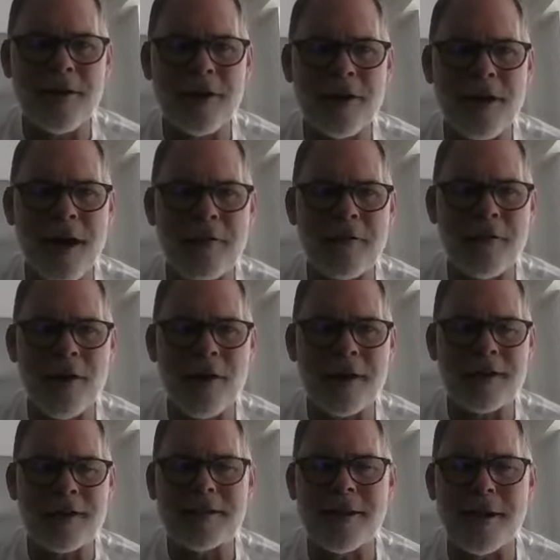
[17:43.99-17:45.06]
they're not very
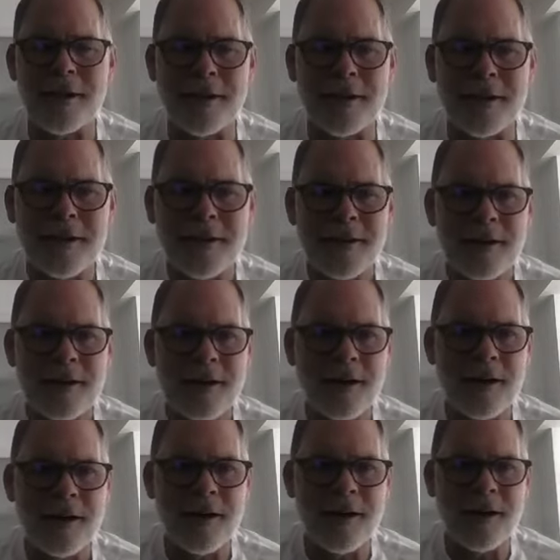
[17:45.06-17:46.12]
excited
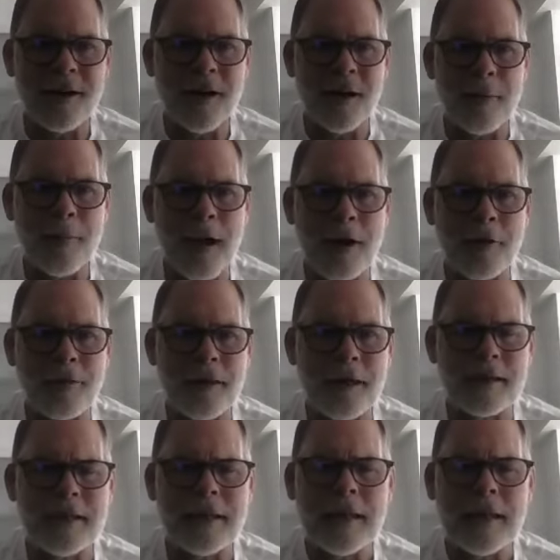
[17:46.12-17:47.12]
about this.